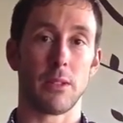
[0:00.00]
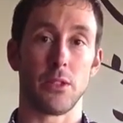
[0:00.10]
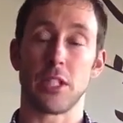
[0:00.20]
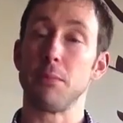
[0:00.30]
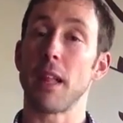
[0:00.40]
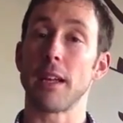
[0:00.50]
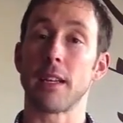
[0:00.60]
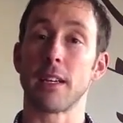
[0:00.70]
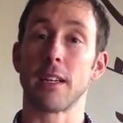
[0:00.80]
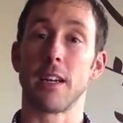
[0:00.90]
You seem
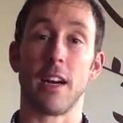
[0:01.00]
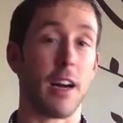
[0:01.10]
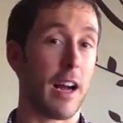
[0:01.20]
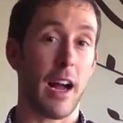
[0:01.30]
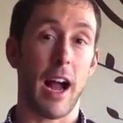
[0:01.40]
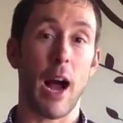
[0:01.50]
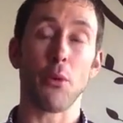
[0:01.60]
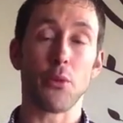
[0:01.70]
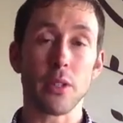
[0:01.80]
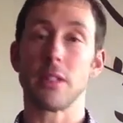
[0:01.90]
like I
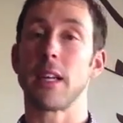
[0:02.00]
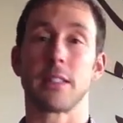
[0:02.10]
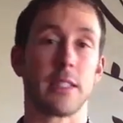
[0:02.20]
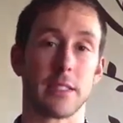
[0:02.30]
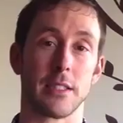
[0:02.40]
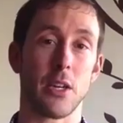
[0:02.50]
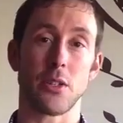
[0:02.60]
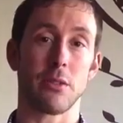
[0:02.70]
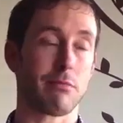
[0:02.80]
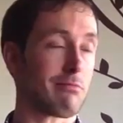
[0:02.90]
would really like to get to know
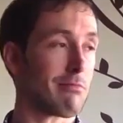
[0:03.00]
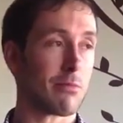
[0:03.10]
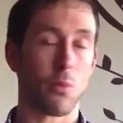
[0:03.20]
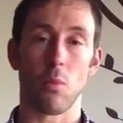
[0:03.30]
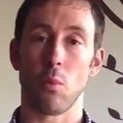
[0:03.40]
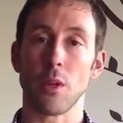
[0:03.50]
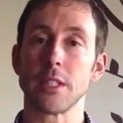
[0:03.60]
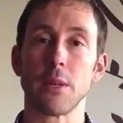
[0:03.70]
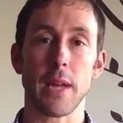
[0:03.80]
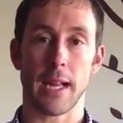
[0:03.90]
you. What do you
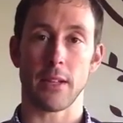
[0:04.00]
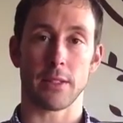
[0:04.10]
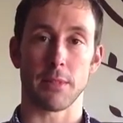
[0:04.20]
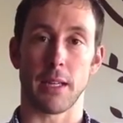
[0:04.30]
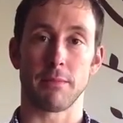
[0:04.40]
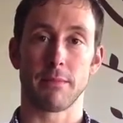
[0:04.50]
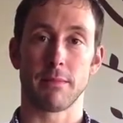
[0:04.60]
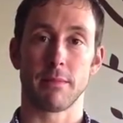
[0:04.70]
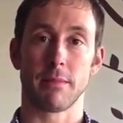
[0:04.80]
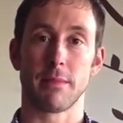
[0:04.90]
say we hang out sometime?
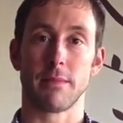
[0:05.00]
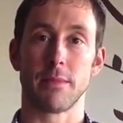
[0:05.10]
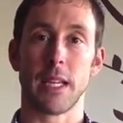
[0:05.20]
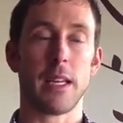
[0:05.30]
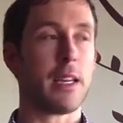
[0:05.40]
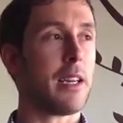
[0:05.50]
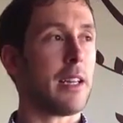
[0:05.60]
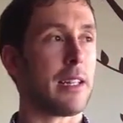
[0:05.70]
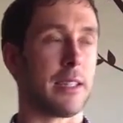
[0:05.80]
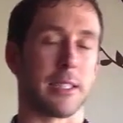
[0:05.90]

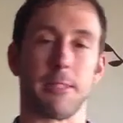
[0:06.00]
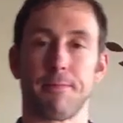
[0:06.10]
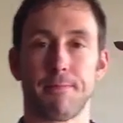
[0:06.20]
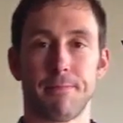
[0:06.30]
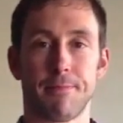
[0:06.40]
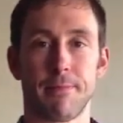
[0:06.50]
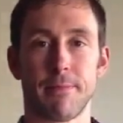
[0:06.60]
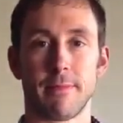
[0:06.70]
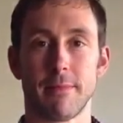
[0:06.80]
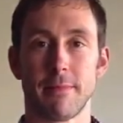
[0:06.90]
Now listen,
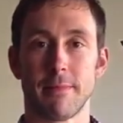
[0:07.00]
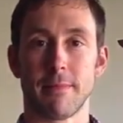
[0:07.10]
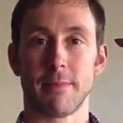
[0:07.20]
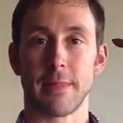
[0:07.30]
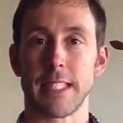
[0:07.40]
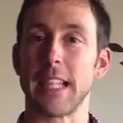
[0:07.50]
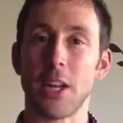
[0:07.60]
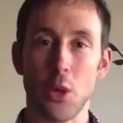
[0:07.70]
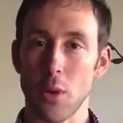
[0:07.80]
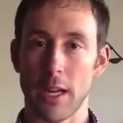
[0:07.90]
is that
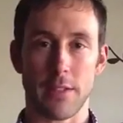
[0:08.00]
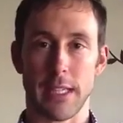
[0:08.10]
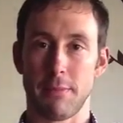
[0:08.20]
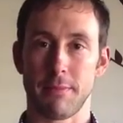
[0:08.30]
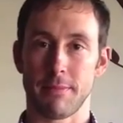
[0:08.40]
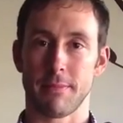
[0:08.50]
going to work every time?